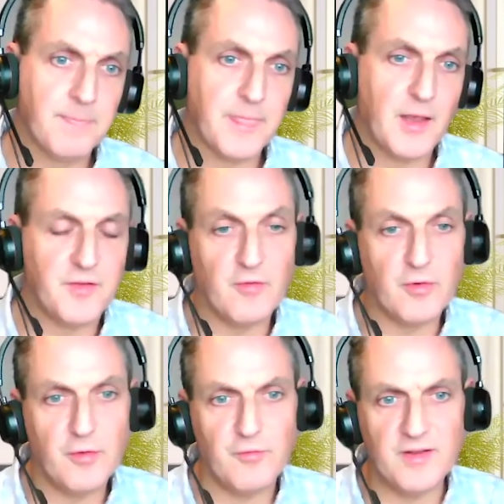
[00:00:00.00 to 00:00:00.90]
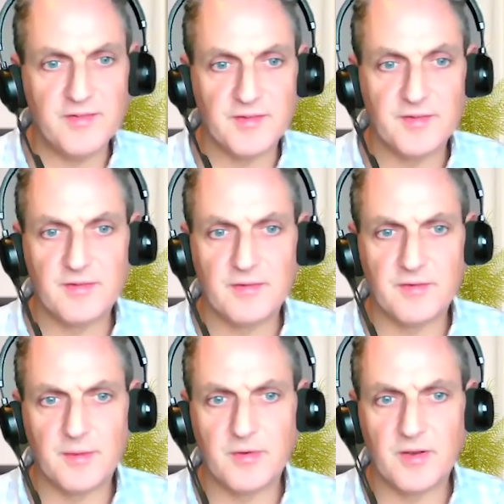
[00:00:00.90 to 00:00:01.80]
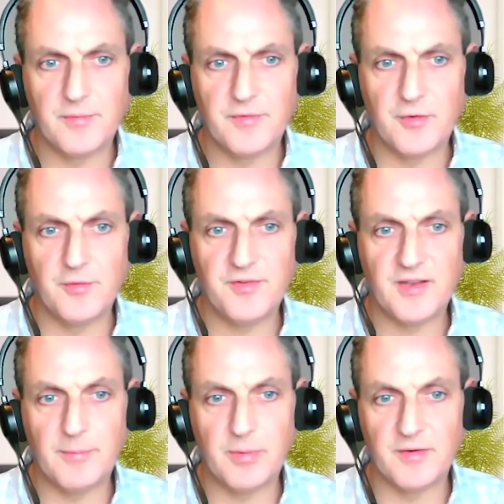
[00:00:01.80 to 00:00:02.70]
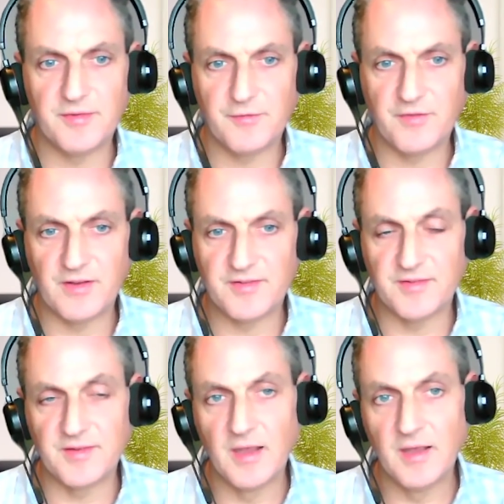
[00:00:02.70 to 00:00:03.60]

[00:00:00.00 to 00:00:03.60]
So there are good reasons sometimes to do sticky plaster fixes.